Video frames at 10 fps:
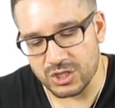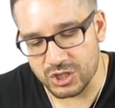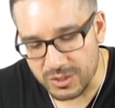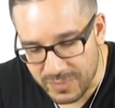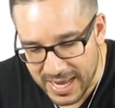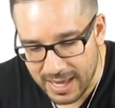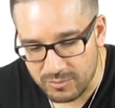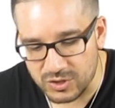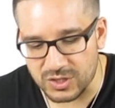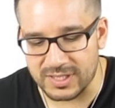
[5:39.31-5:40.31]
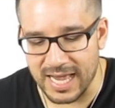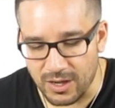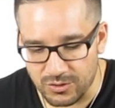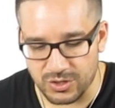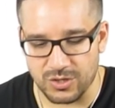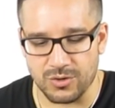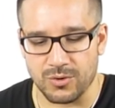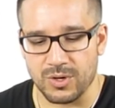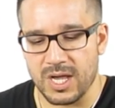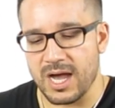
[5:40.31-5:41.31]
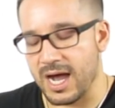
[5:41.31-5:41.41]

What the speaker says: should be able to tell you